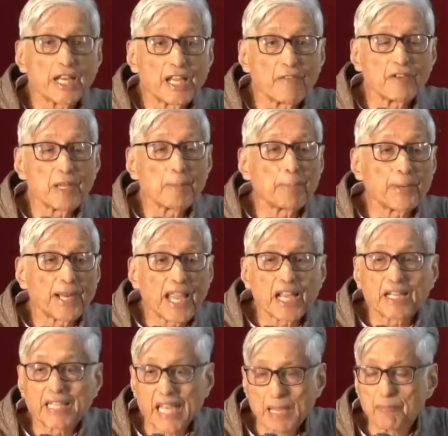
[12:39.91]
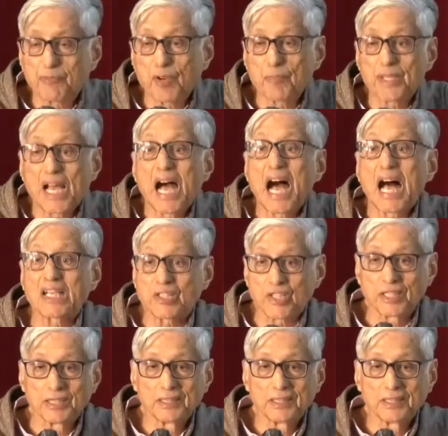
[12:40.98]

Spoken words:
every prayer came from the heart.